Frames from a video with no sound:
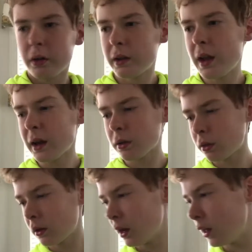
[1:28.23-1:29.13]
the
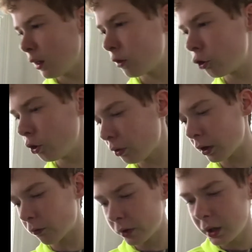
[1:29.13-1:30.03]
next is
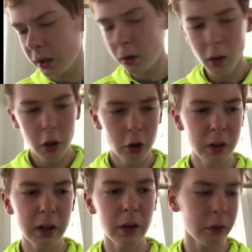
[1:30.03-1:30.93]
choosing a reed. You
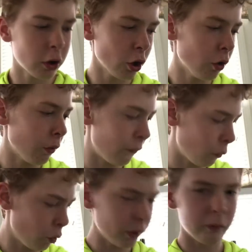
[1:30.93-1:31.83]
can either go with a
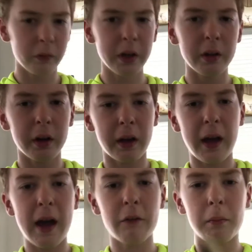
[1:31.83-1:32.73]
wooden reed like I
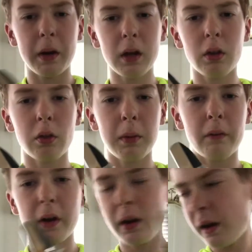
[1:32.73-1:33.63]
have on my instrument
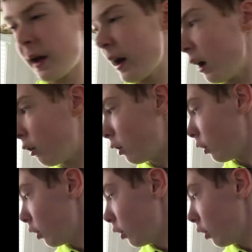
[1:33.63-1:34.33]
right now,